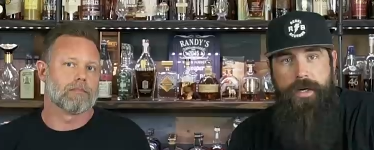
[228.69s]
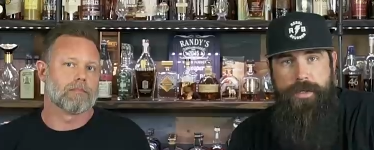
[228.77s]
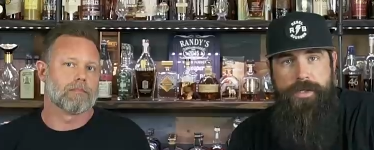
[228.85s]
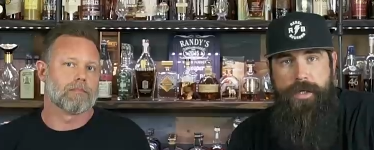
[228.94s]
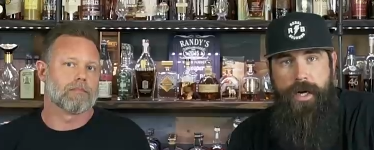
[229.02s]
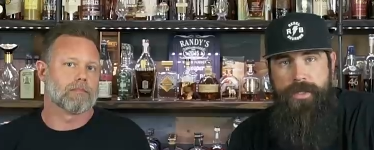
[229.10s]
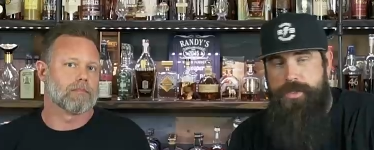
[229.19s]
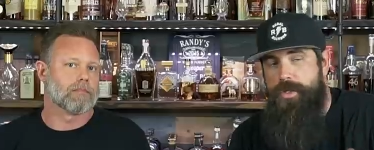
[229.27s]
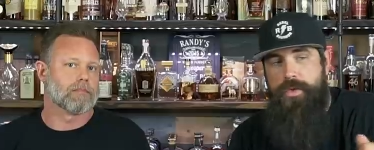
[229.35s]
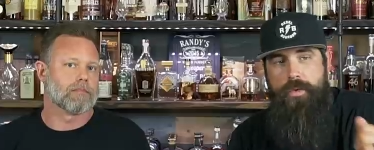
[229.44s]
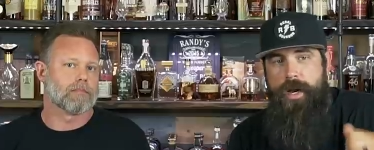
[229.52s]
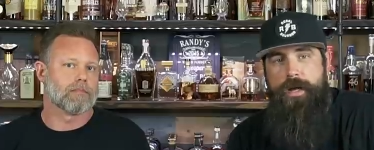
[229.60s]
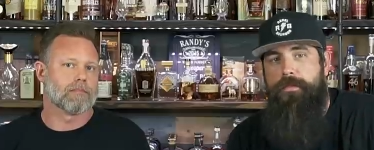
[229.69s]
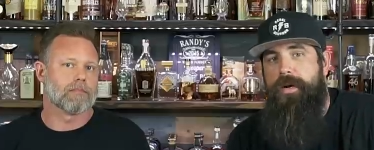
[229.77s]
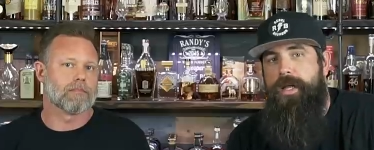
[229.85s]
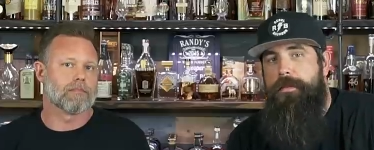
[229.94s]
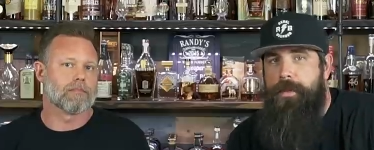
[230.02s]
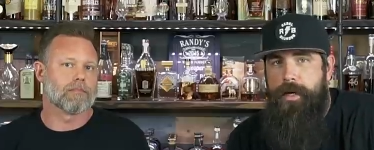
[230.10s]
Speaker 1: butterscotch, so you run out and buy
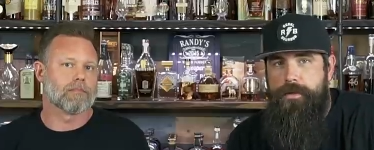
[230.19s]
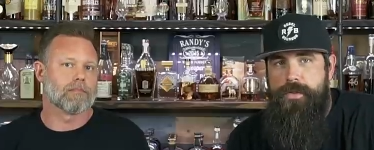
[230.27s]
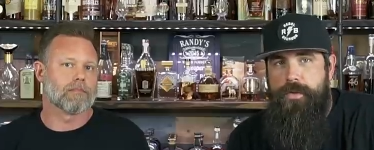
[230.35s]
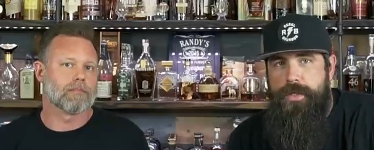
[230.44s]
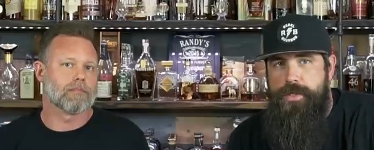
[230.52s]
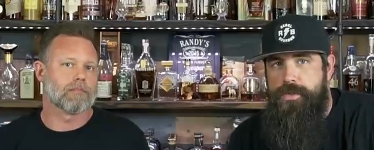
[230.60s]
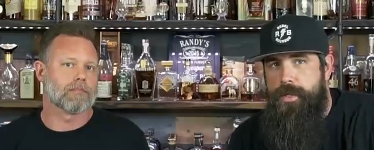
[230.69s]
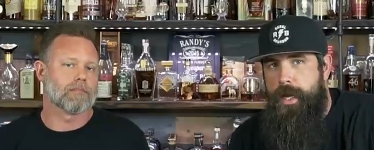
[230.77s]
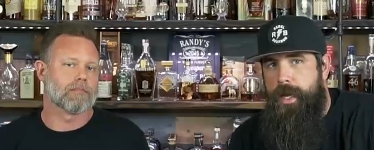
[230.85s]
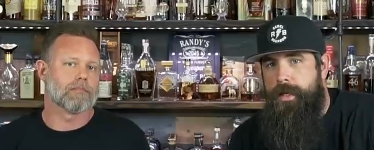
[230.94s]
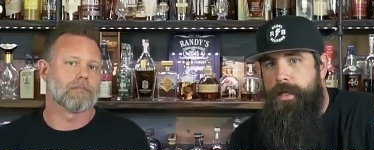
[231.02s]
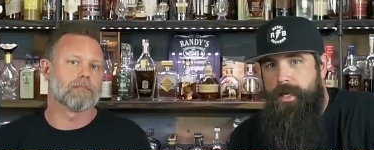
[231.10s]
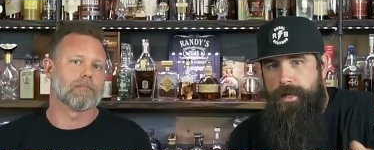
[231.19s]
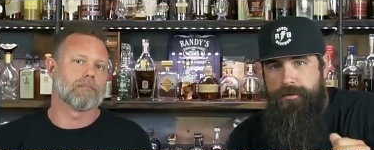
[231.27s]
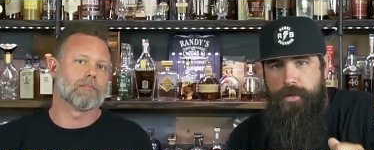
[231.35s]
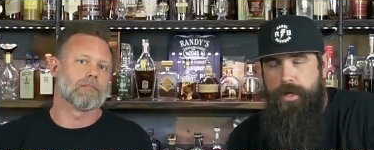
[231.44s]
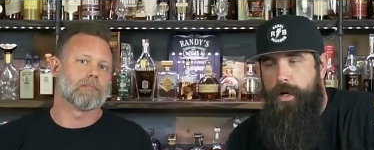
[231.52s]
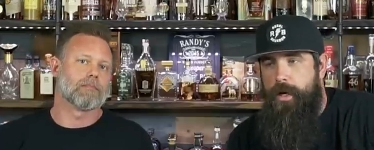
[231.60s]
that bottle as quick as you can. If
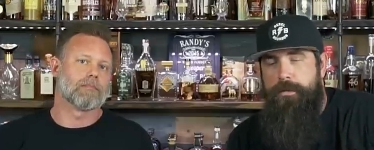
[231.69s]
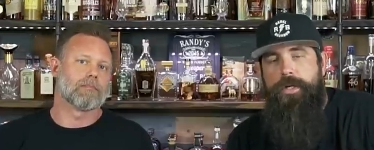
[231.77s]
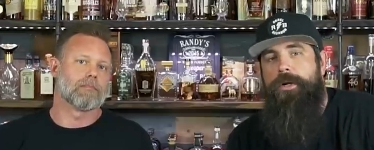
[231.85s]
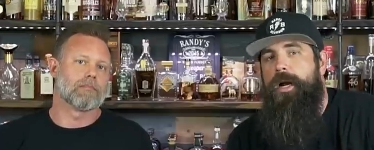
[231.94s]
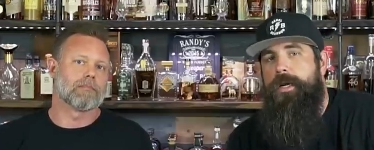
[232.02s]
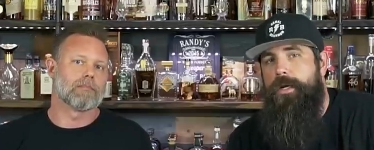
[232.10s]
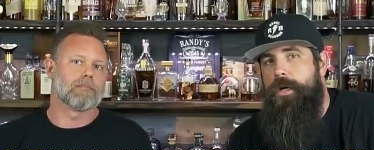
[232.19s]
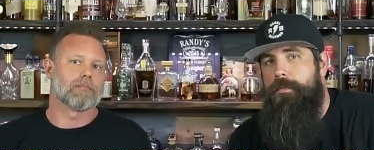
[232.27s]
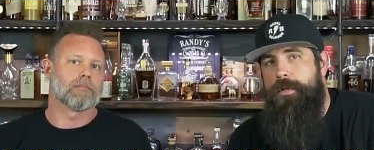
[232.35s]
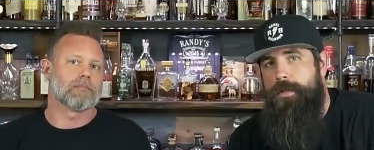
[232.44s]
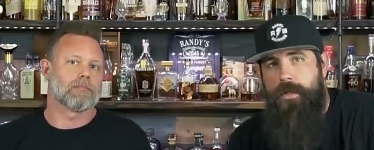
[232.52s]
you get home and crack it open